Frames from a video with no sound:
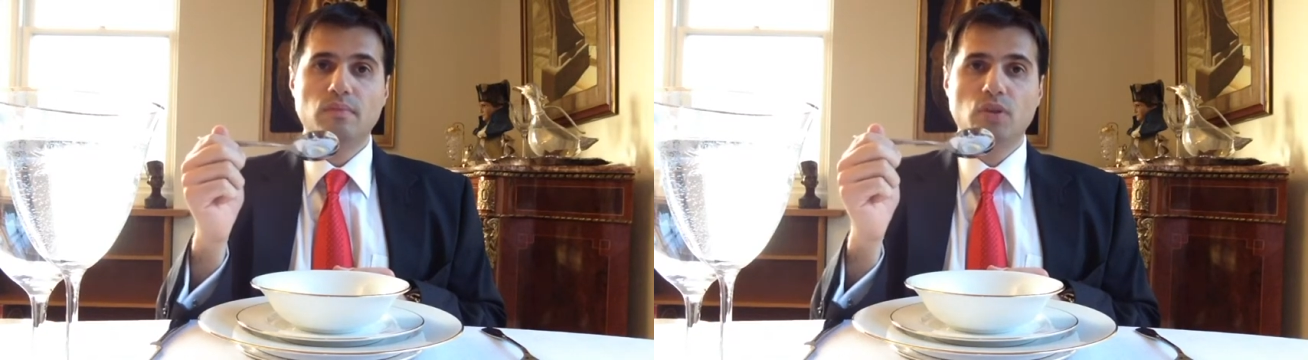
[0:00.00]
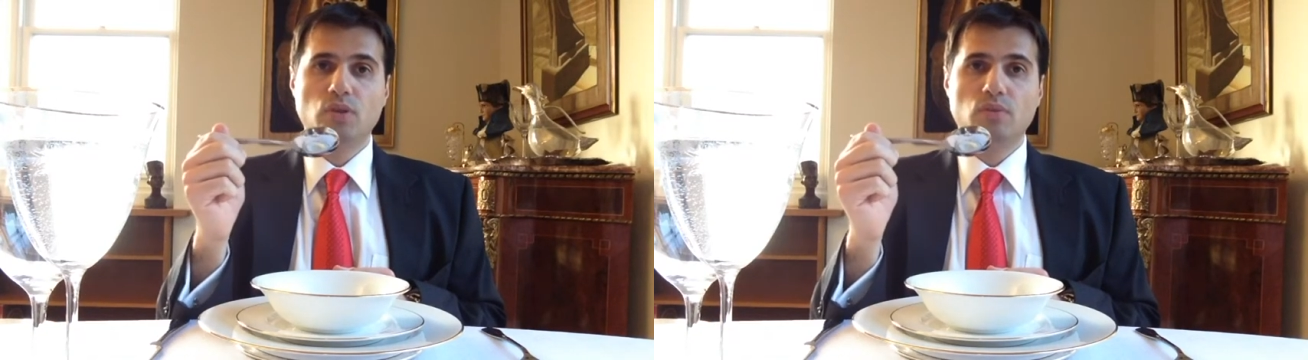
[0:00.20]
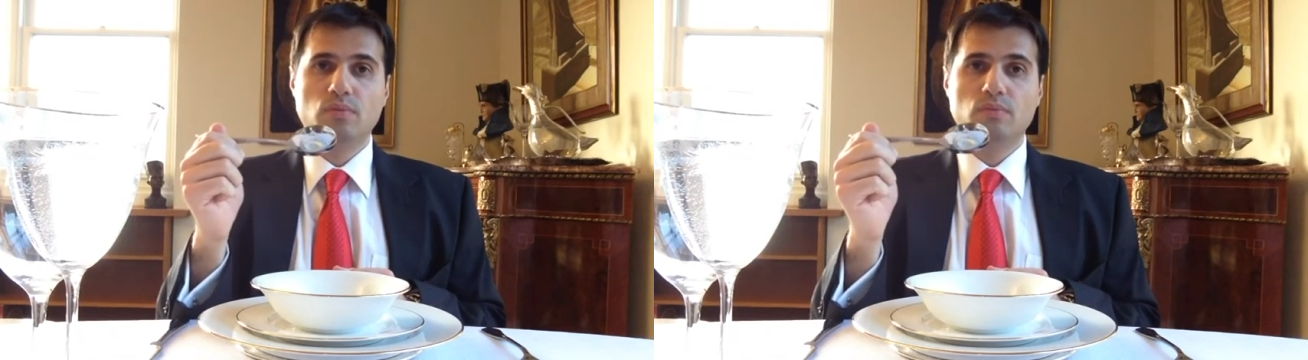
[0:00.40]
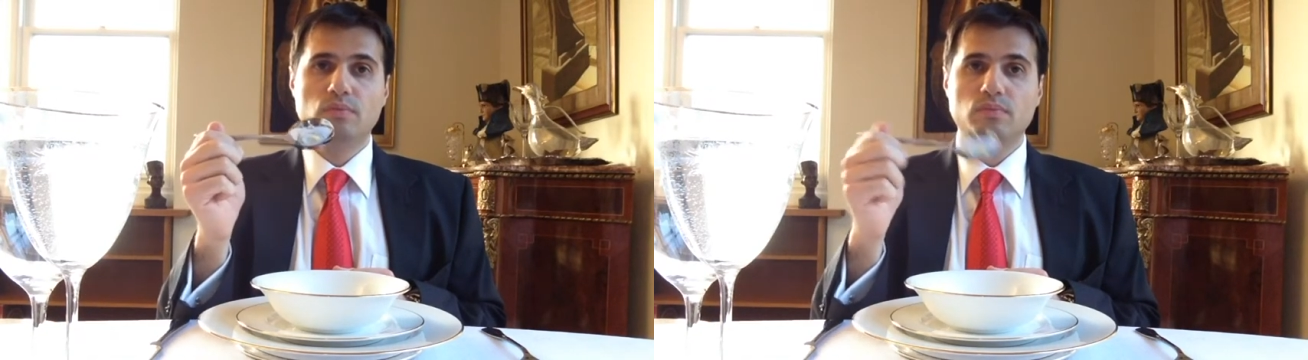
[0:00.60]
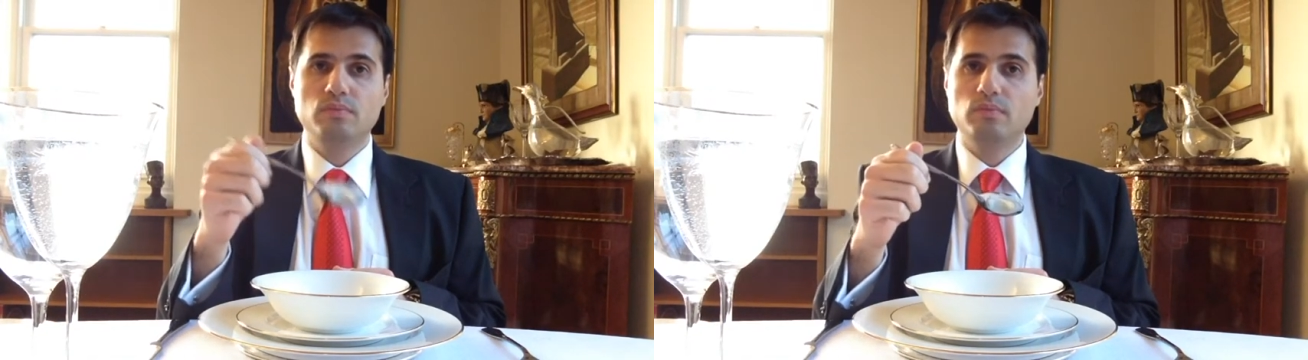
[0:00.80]
You
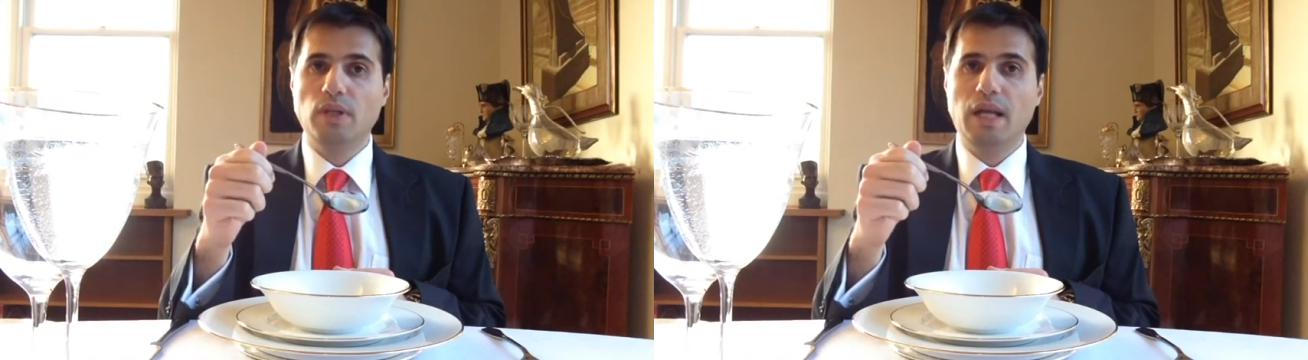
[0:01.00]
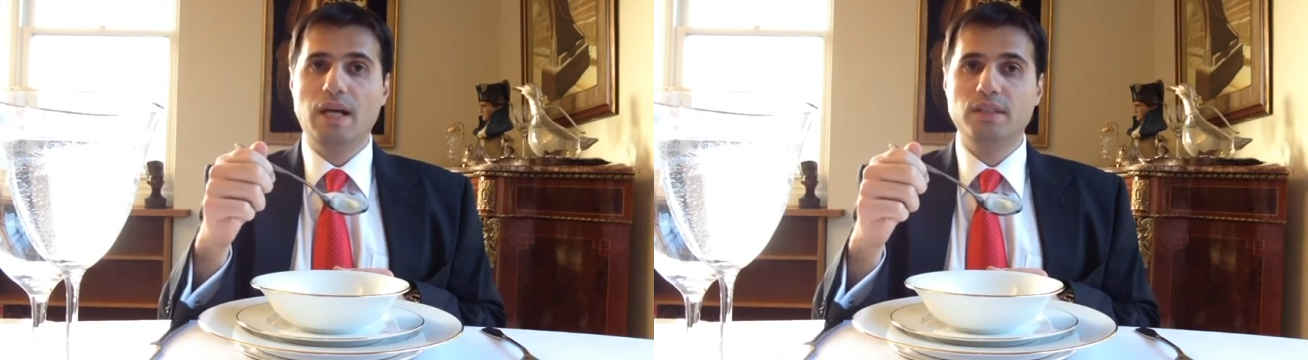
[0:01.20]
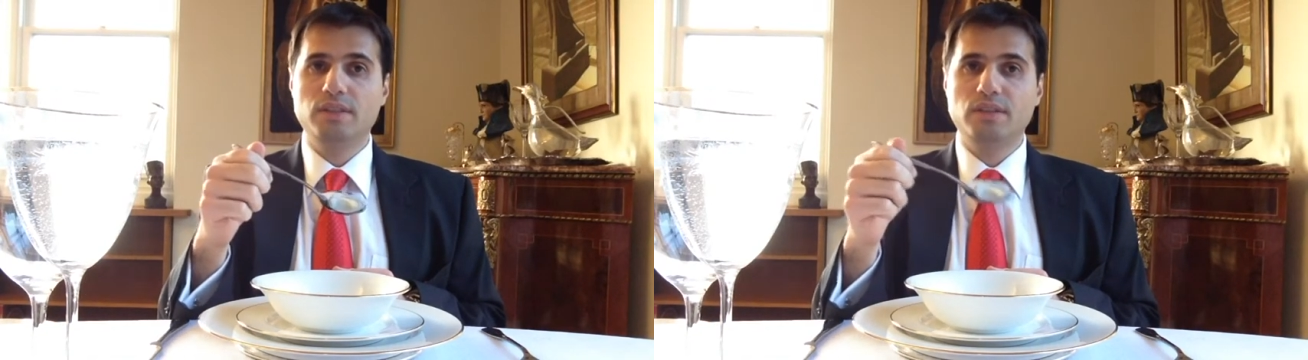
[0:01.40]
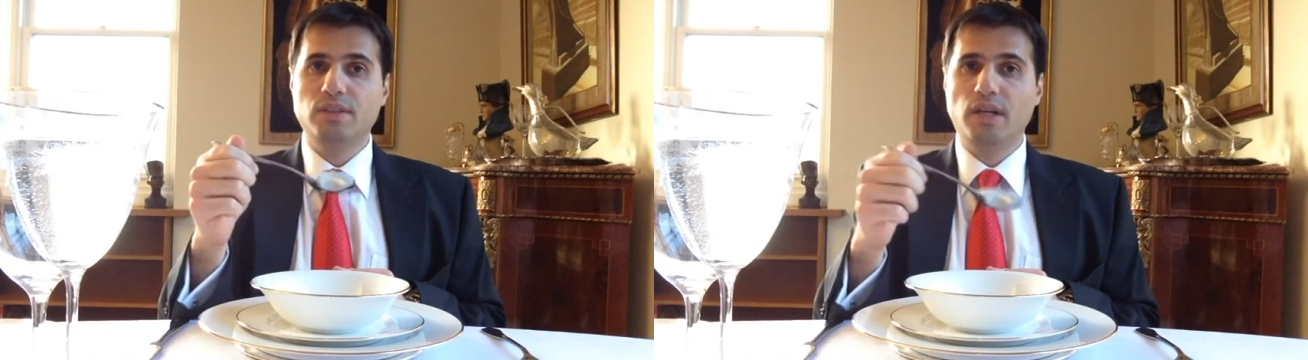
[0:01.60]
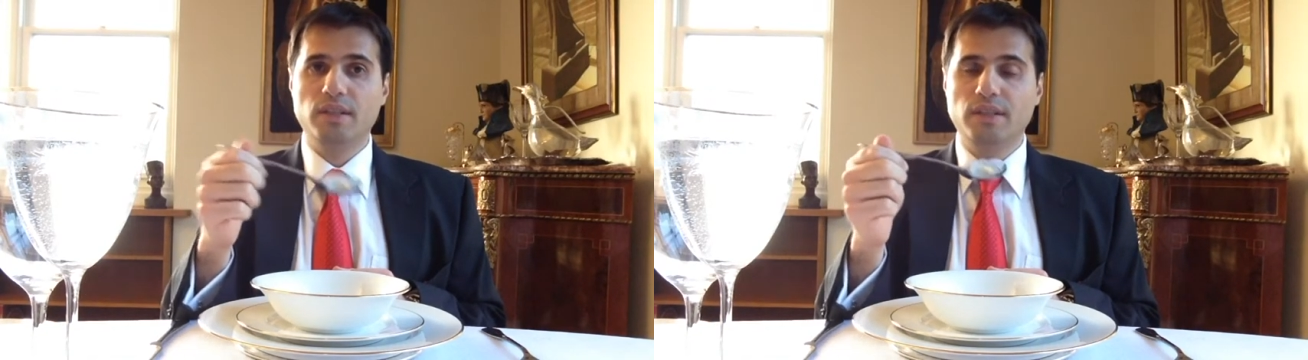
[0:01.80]
grasp
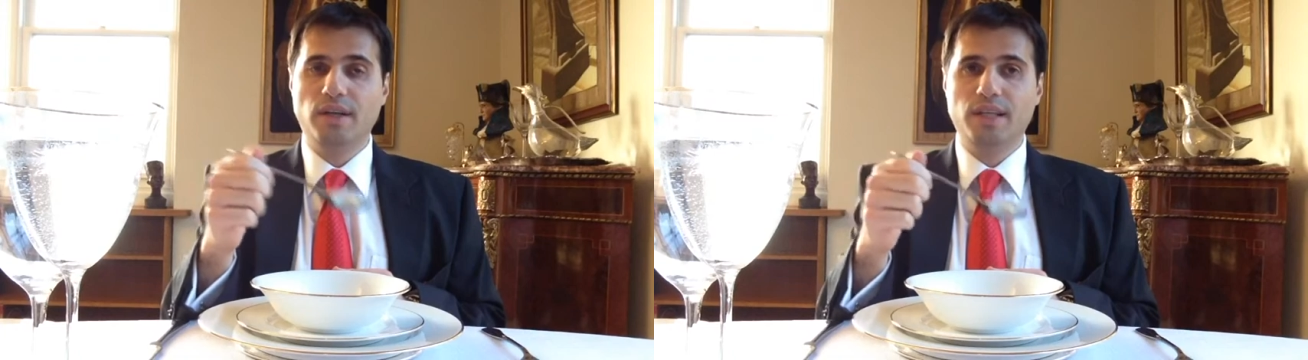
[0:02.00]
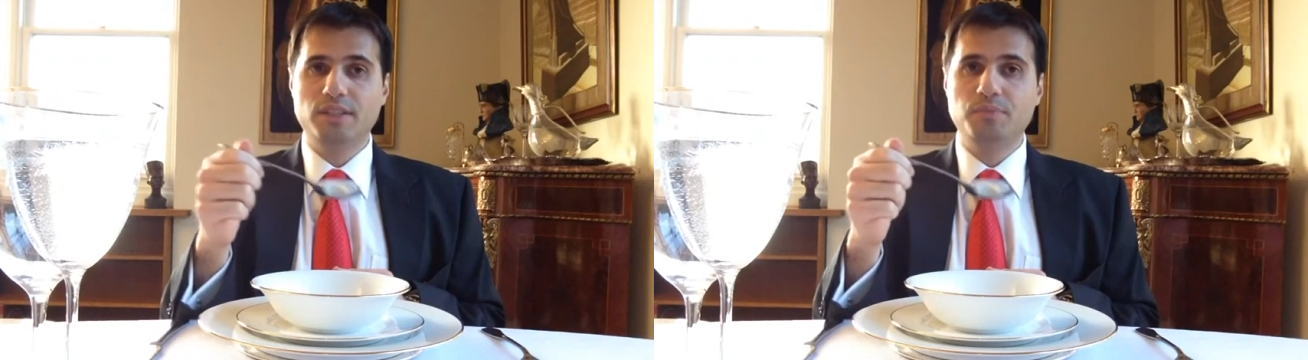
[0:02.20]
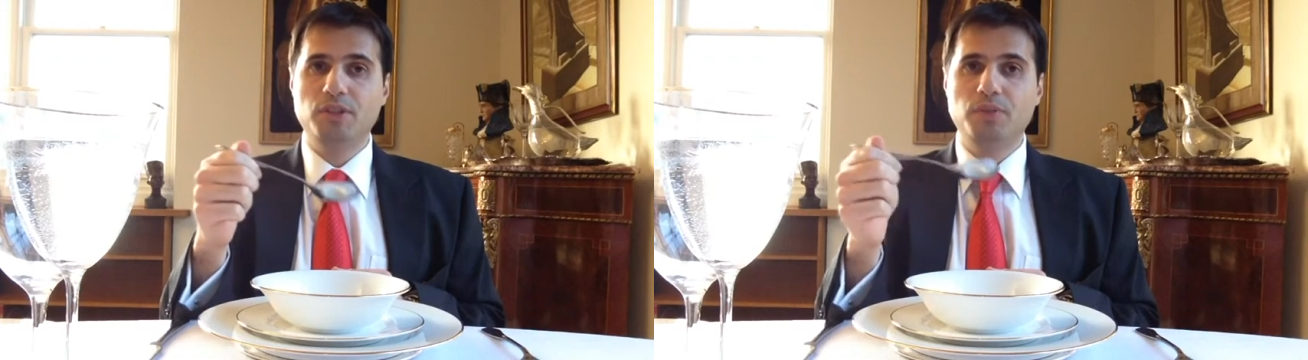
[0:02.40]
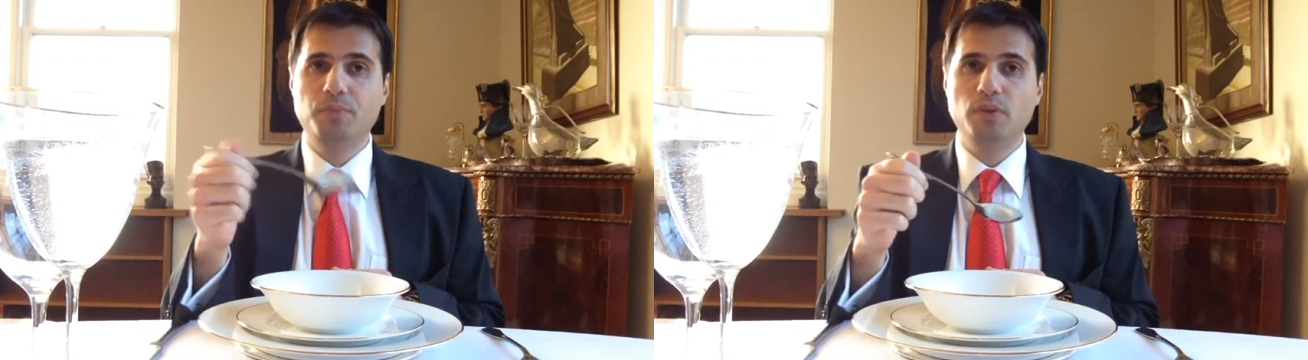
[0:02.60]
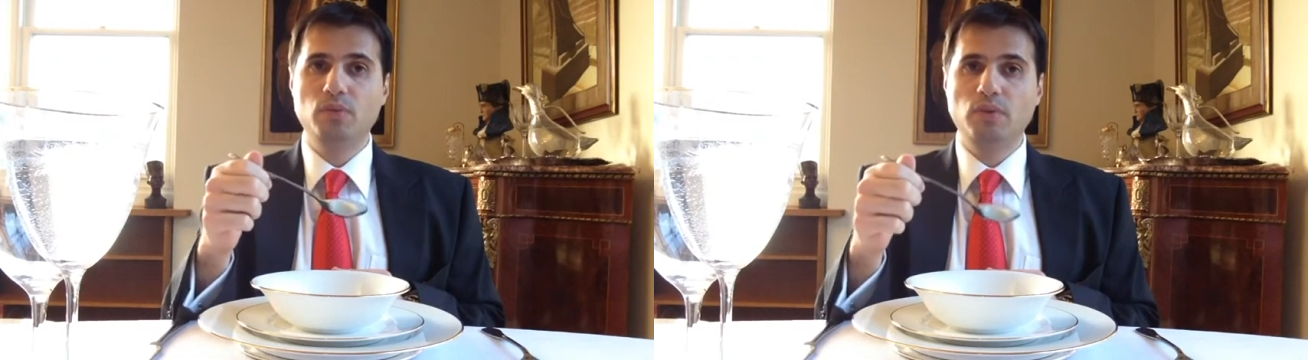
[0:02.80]
the
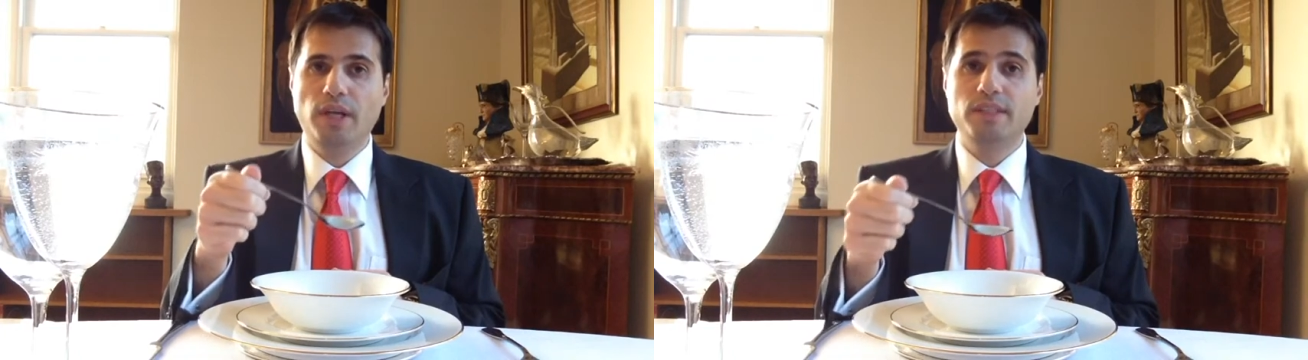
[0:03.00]
spoon